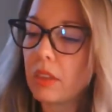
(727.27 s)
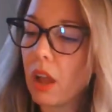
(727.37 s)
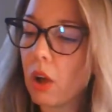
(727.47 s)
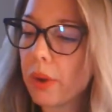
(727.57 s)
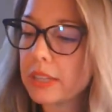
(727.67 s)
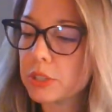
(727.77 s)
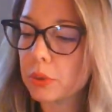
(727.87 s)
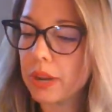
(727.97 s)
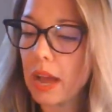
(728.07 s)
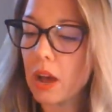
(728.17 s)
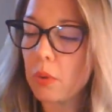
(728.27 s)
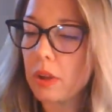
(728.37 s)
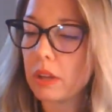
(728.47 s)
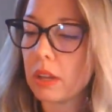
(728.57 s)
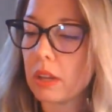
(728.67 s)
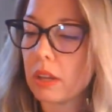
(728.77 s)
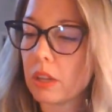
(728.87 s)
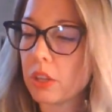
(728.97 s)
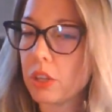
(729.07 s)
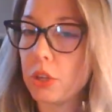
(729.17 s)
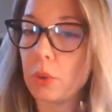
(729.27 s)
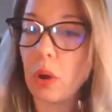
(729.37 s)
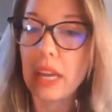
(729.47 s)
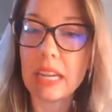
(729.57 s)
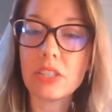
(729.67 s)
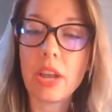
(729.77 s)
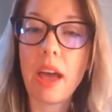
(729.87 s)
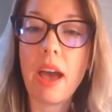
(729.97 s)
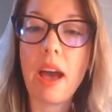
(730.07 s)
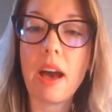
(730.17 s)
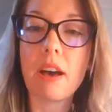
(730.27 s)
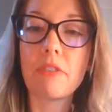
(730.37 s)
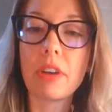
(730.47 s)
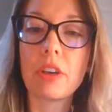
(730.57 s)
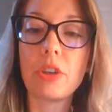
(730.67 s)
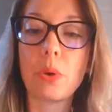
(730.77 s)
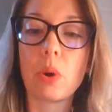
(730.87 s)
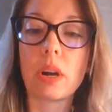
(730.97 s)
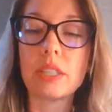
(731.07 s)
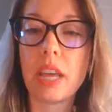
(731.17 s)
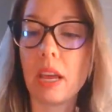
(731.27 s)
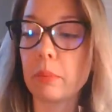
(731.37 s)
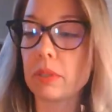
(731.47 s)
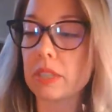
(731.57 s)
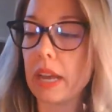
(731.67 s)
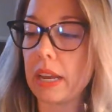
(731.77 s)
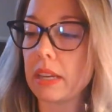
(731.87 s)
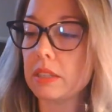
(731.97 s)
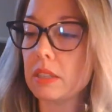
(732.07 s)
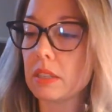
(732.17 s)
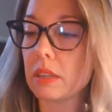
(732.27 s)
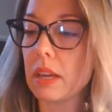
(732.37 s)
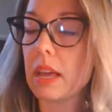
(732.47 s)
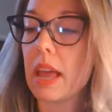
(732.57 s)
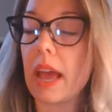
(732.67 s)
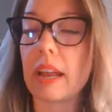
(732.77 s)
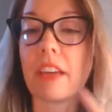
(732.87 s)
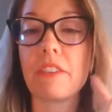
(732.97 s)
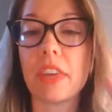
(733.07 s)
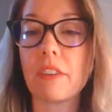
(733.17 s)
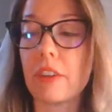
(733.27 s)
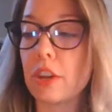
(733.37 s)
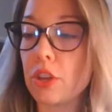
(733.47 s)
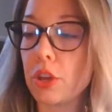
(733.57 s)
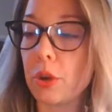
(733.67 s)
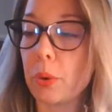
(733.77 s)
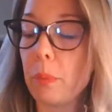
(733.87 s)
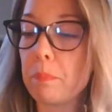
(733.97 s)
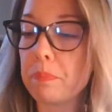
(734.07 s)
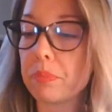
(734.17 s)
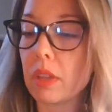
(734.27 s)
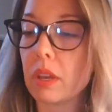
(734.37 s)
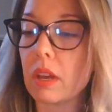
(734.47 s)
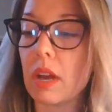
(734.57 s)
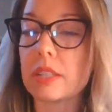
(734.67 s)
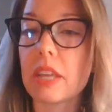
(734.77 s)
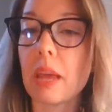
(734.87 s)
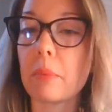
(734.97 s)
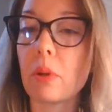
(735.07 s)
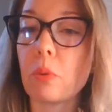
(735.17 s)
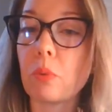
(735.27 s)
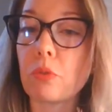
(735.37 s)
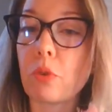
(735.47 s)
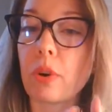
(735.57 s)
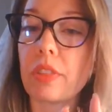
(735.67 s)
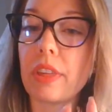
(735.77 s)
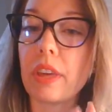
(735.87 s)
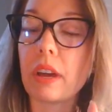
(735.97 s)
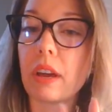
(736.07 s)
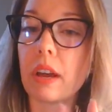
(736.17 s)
All right. So now you each have your table settings, and I've given you a table for the